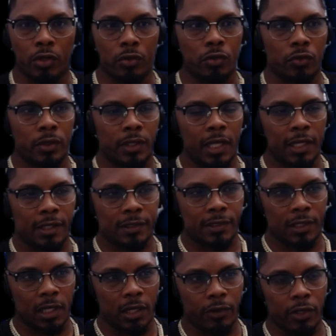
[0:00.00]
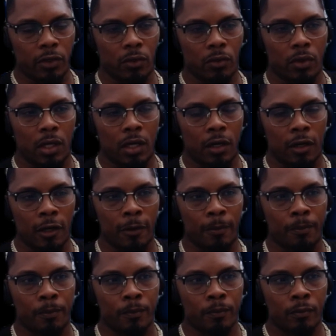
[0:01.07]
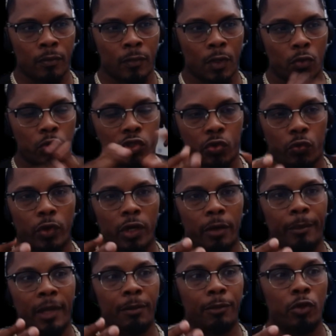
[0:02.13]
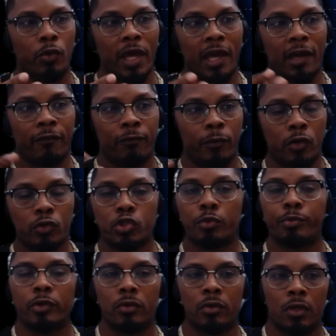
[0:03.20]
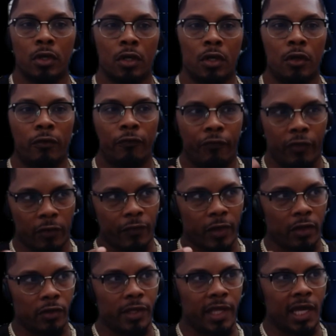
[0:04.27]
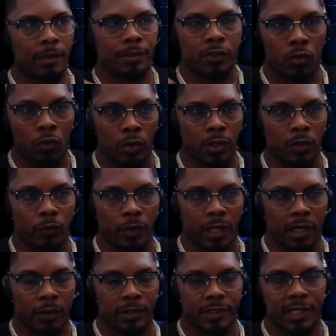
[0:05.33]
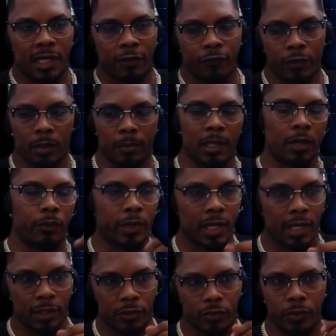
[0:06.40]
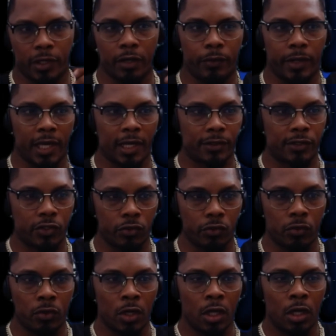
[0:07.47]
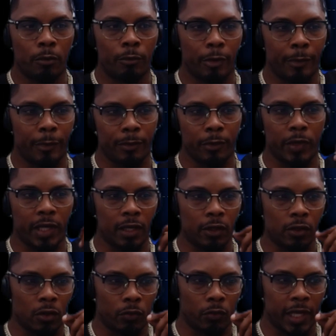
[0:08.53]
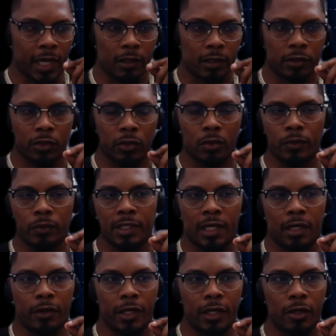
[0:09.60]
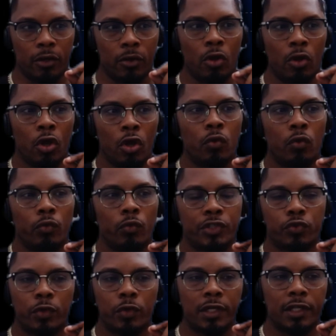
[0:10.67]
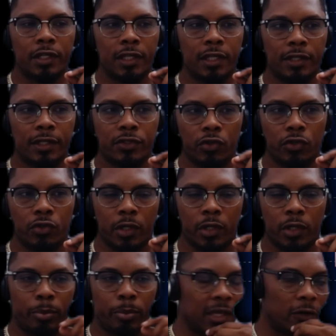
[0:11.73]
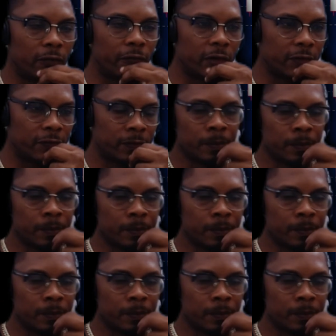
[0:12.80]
do in that scenario, to where maybe you have multiple fair value gaps on the 1 hour time frame, like we kind of do here? We got two, but maybe we had a third one down here. Which one of these do you want to play off of?